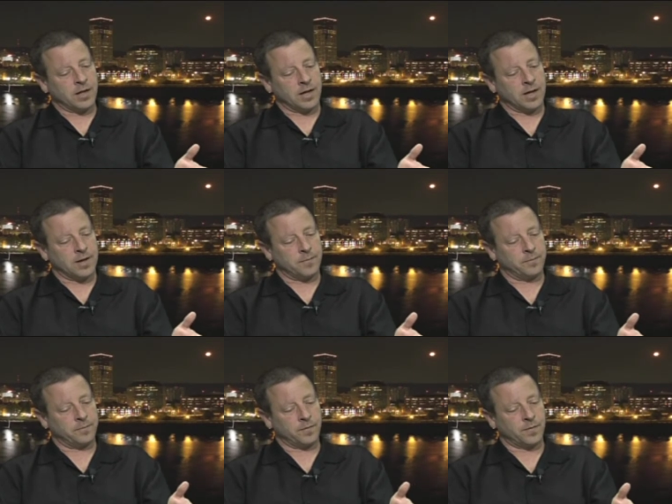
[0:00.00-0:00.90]

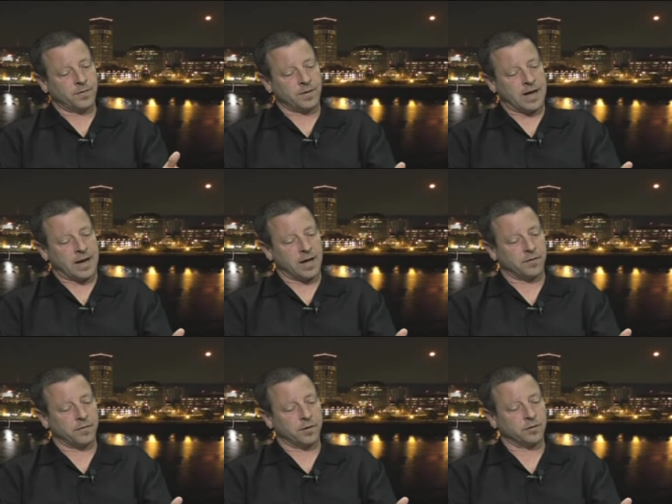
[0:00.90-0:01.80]
Um, that
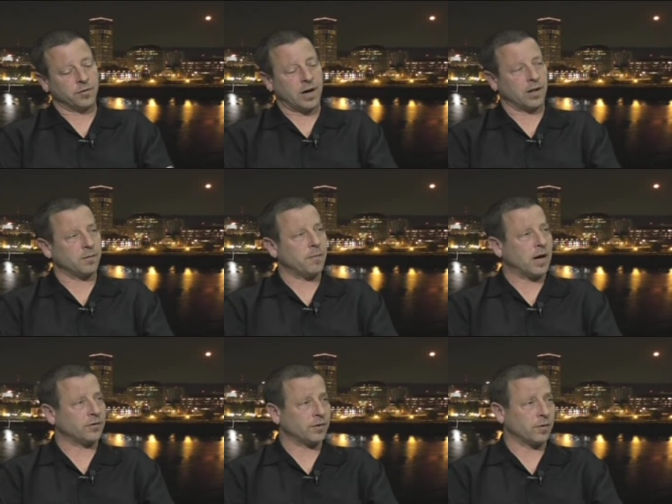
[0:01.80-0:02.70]
had a field trial in
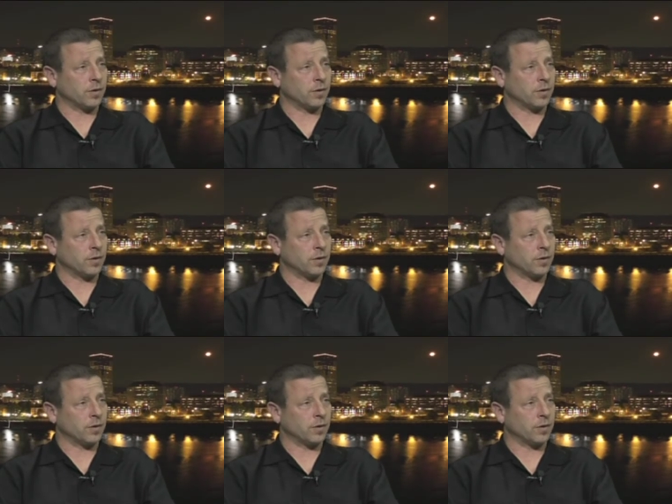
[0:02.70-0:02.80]
Madras,